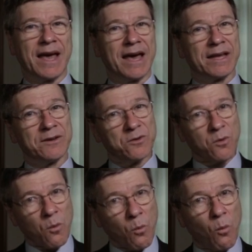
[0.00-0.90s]
and
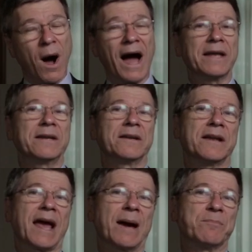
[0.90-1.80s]
why did
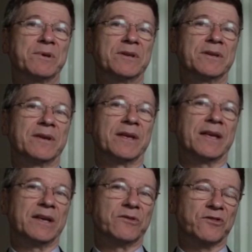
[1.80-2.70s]
it happen
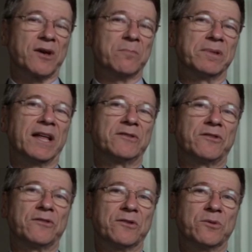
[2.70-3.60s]
in some
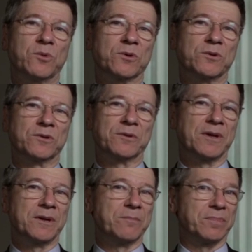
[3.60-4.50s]
places in the world,
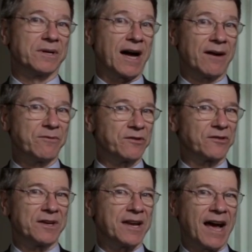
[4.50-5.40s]
but
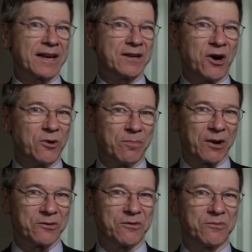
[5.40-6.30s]
obviously not in all
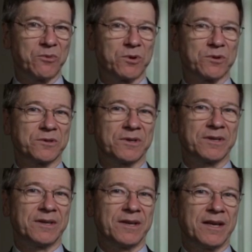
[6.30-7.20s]
parts of the world,
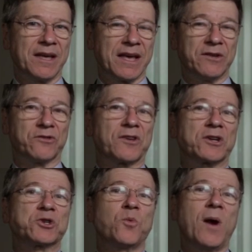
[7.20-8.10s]
in
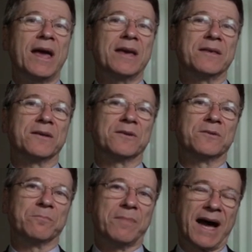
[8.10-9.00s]
such a way that
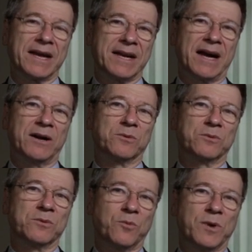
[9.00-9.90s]
by now
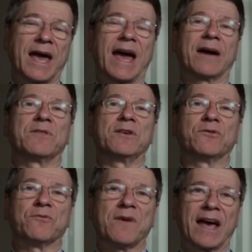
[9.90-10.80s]
we have
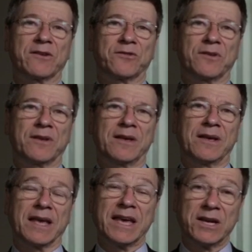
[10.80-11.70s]
these vast
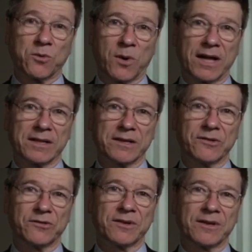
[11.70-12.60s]

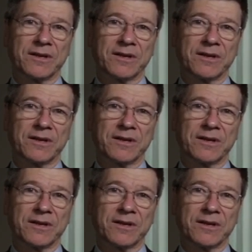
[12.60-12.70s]
inequalities?